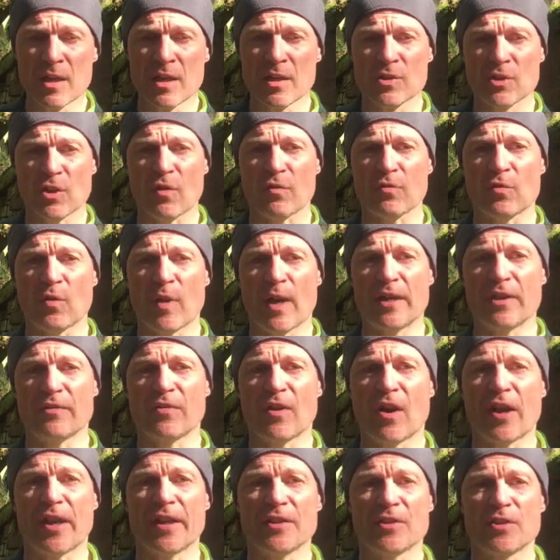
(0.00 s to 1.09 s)
Software
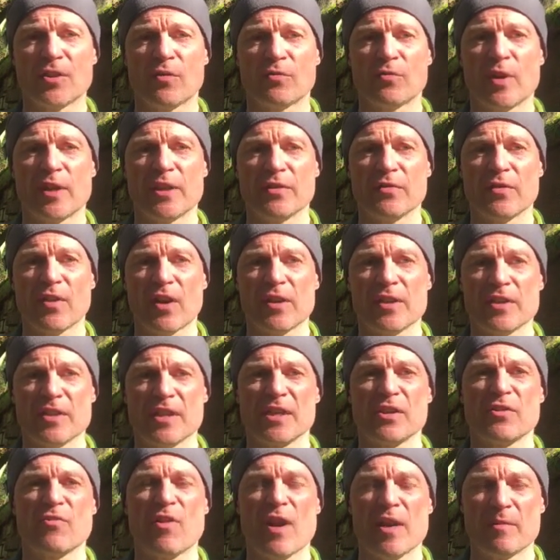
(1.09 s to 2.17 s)
defined is
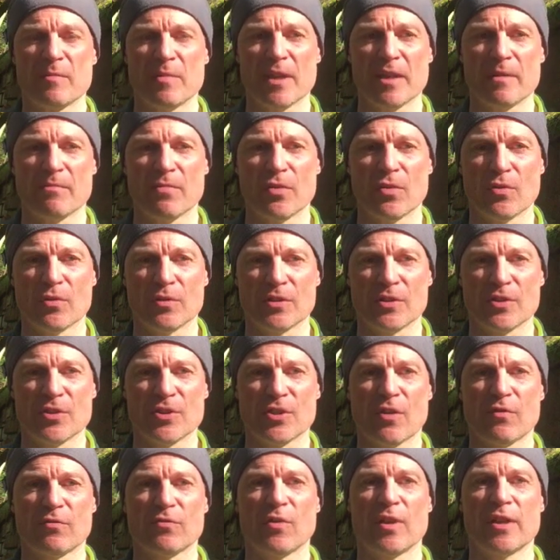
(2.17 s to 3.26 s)
incredibly important because
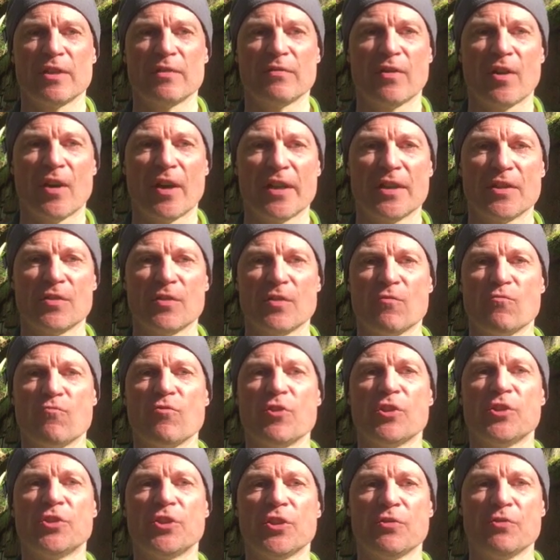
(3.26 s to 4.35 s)
software defined
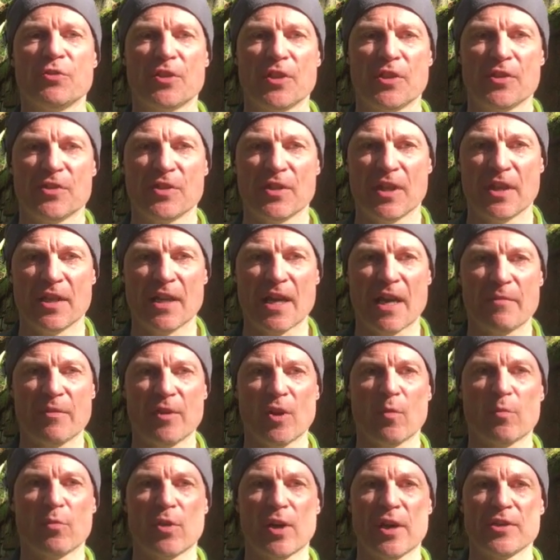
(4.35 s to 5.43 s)
reduces the
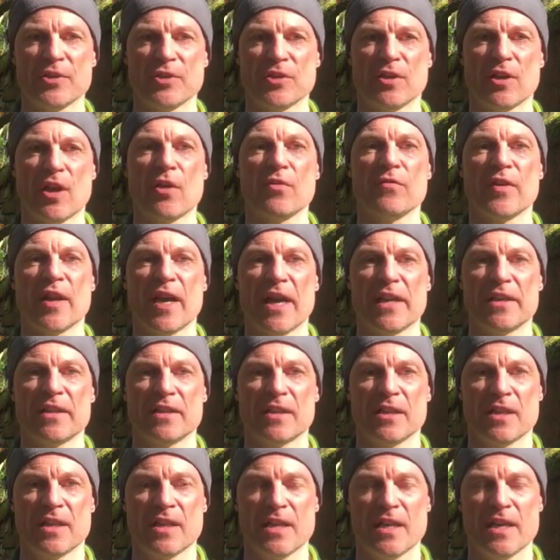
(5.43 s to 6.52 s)
operational overhead
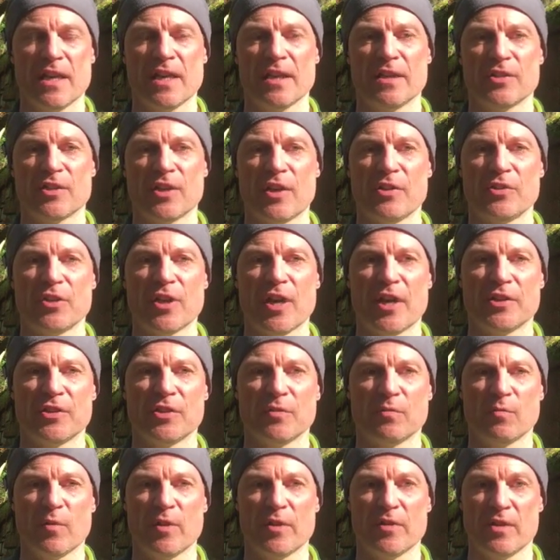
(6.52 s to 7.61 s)
in
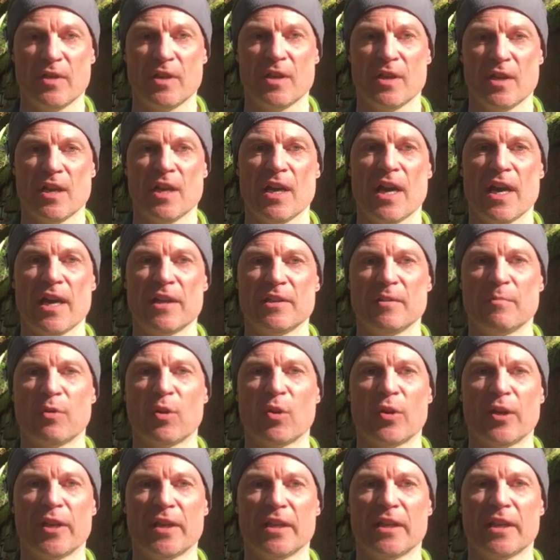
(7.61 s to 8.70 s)
association with
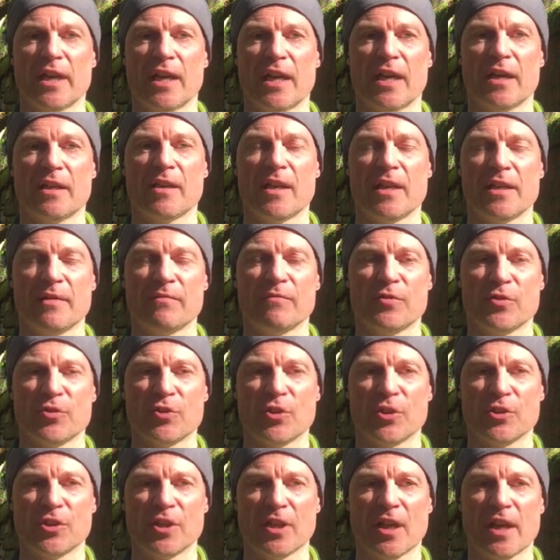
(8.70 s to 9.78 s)
deploying an
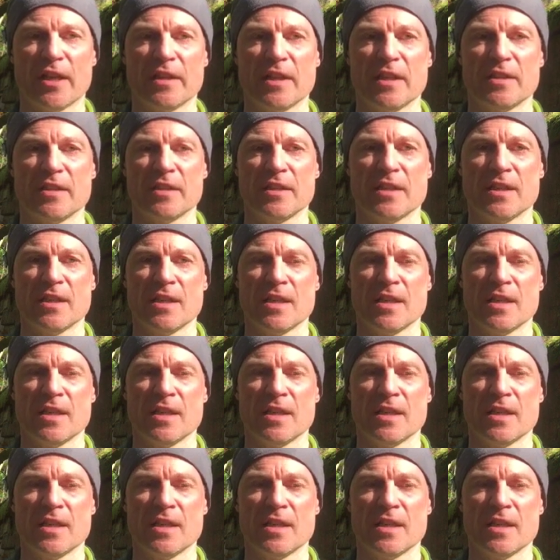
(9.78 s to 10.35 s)
infrastructure like this.